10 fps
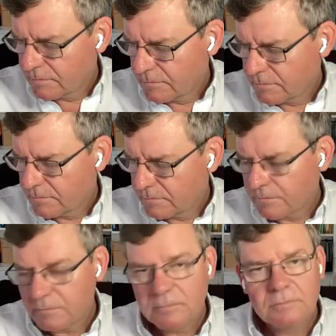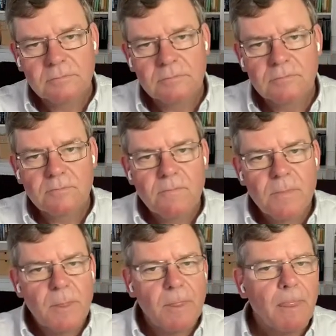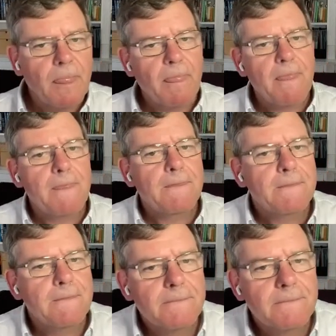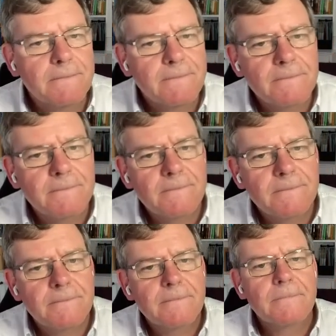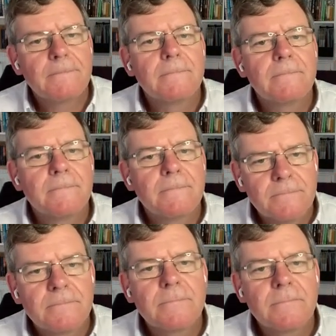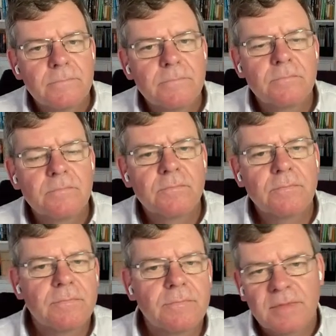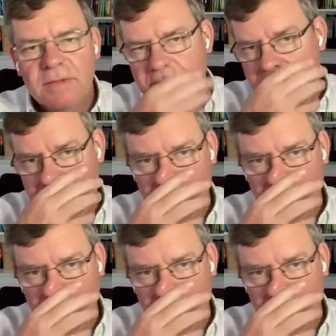(silent)